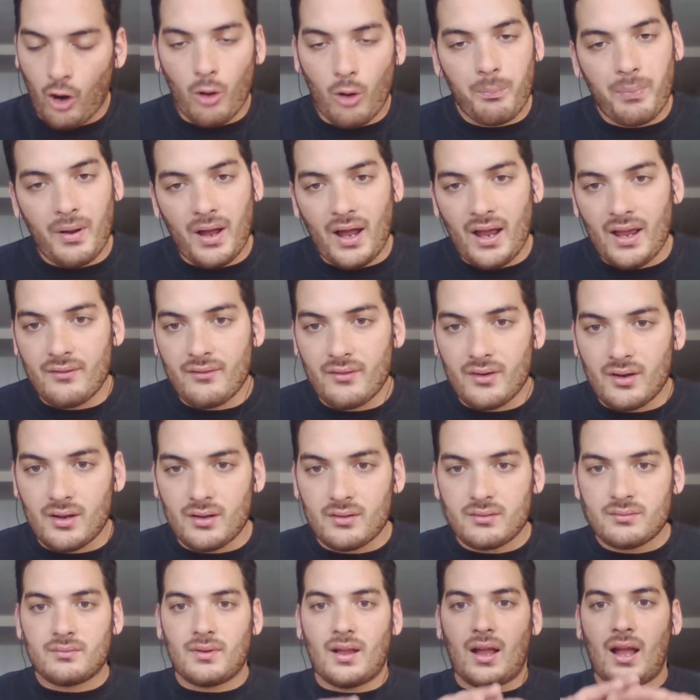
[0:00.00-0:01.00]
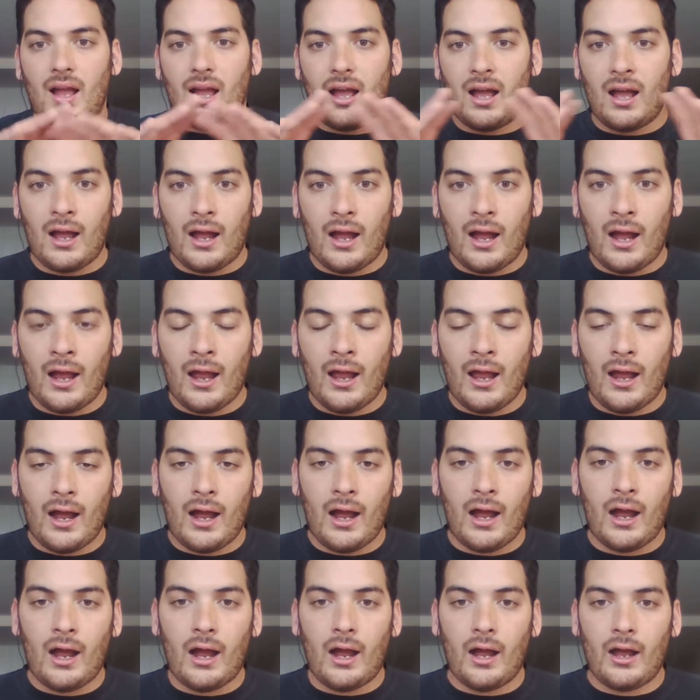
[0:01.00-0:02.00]
hope
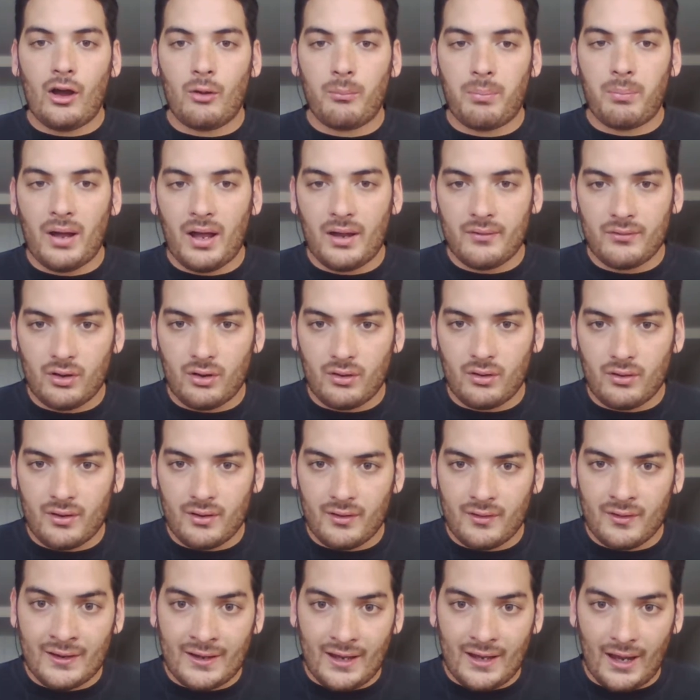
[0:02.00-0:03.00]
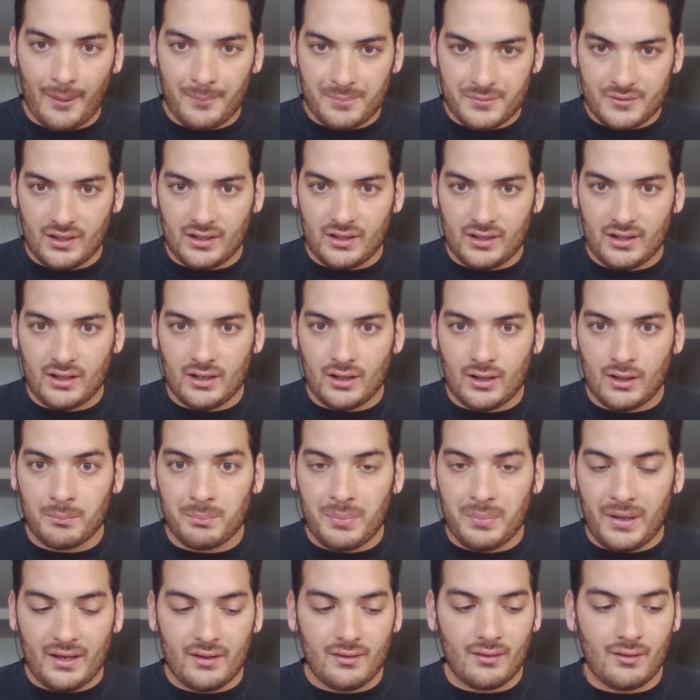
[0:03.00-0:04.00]
I hope I've encapsulated a
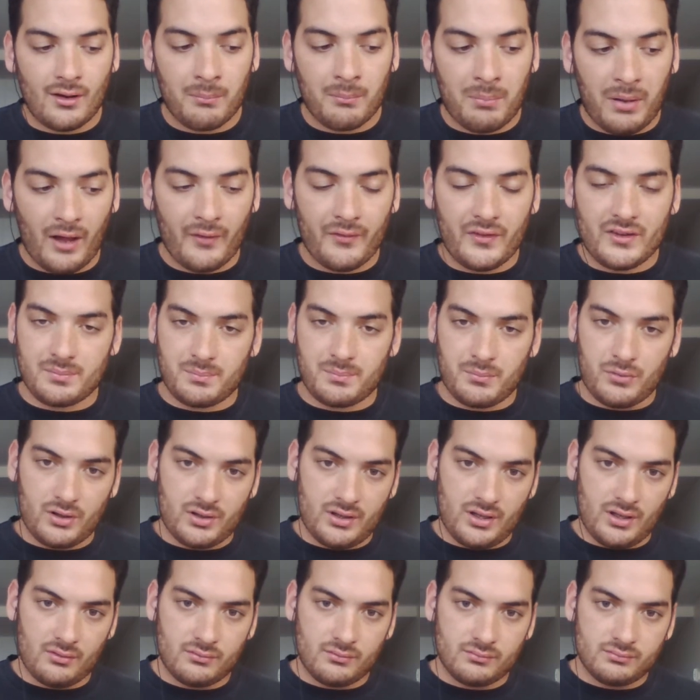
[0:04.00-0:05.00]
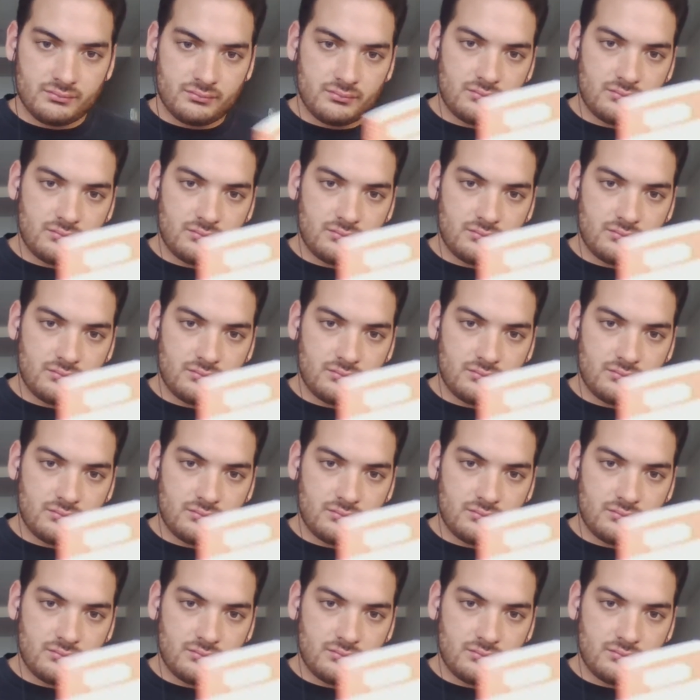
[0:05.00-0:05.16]
bit about this book here,